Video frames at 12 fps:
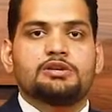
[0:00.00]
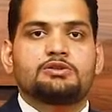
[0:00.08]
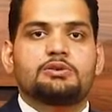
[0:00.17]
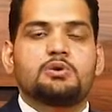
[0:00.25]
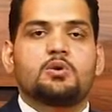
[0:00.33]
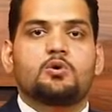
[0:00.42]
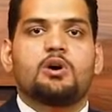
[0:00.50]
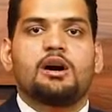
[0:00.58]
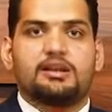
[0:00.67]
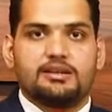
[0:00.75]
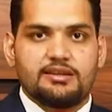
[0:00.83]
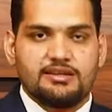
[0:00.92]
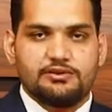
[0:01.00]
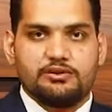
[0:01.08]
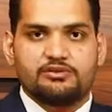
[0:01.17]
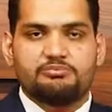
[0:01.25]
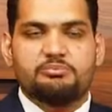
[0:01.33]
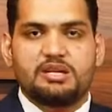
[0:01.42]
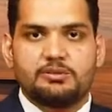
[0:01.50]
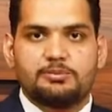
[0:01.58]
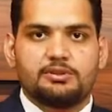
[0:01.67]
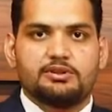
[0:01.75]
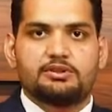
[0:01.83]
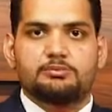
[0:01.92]
two qualities of
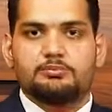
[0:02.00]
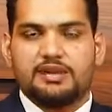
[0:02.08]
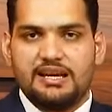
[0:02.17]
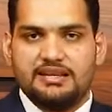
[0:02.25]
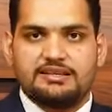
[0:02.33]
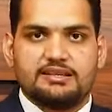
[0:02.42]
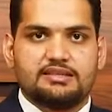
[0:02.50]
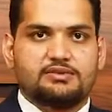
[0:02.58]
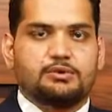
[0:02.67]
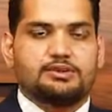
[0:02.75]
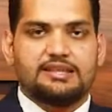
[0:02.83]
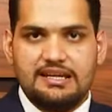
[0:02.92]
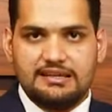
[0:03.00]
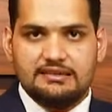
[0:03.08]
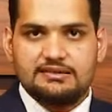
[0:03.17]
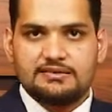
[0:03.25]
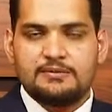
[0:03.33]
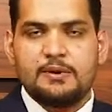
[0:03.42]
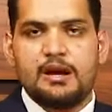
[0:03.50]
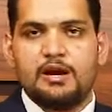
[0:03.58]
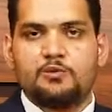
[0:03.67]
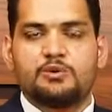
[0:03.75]
people, places, or things,